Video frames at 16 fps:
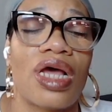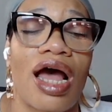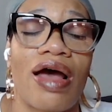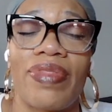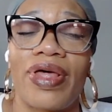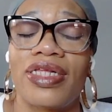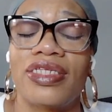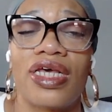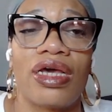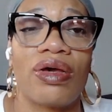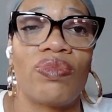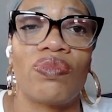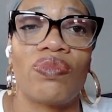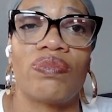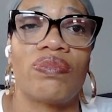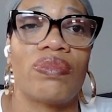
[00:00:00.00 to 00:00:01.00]
I'm not
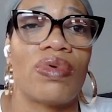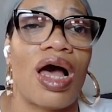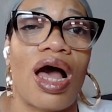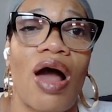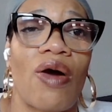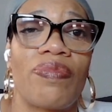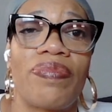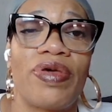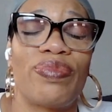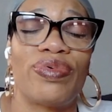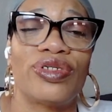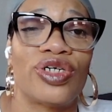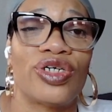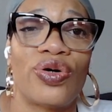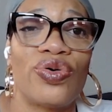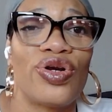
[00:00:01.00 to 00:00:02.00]
saying our people
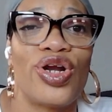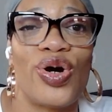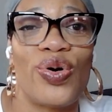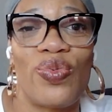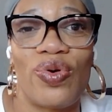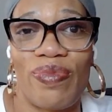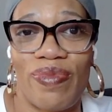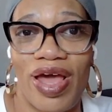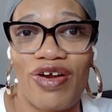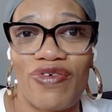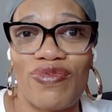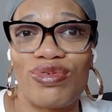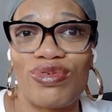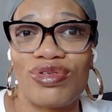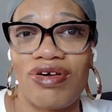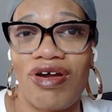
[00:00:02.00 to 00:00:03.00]
don't know what
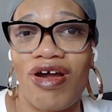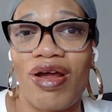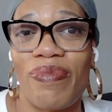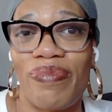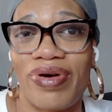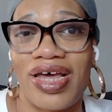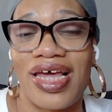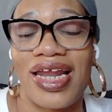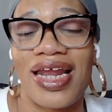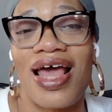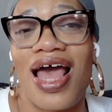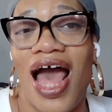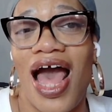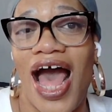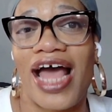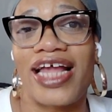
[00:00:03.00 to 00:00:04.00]
macaroons are, but
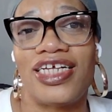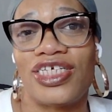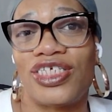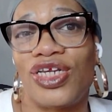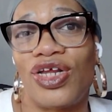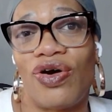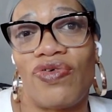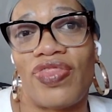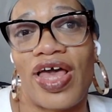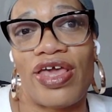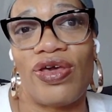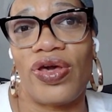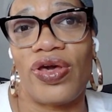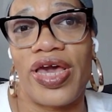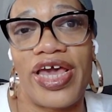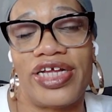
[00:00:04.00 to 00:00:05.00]
I just know that
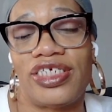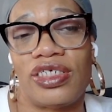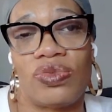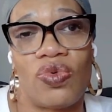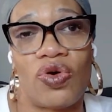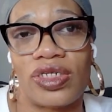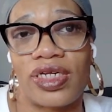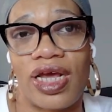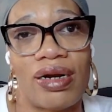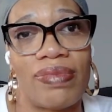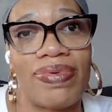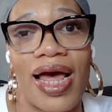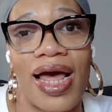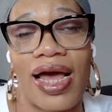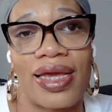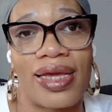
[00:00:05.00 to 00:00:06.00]
you can't just walk down the
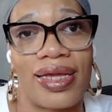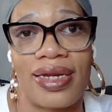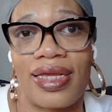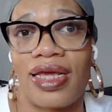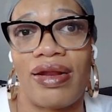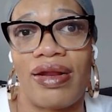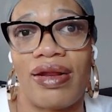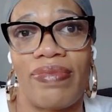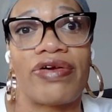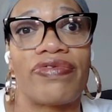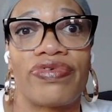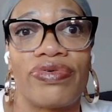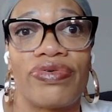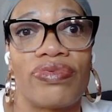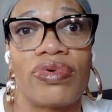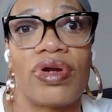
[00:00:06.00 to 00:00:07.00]
block and get a
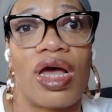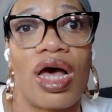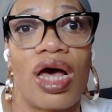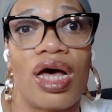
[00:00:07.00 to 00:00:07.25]
macaroon.